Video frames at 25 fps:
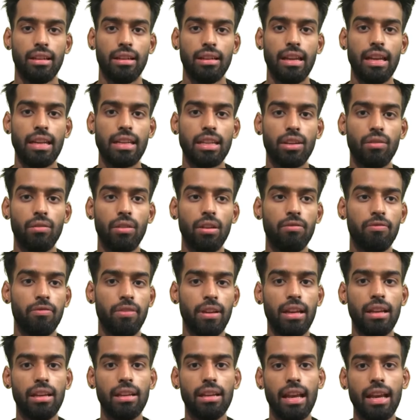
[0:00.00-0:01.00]
Like you will
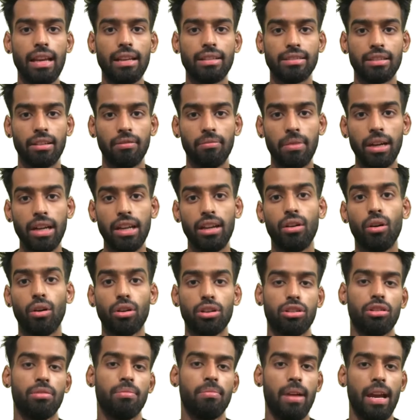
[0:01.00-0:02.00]
feel like somebody
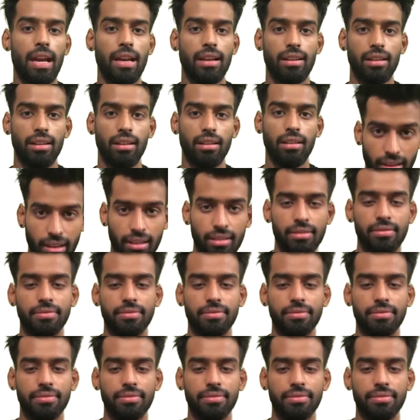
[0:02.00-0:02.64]
got your back here.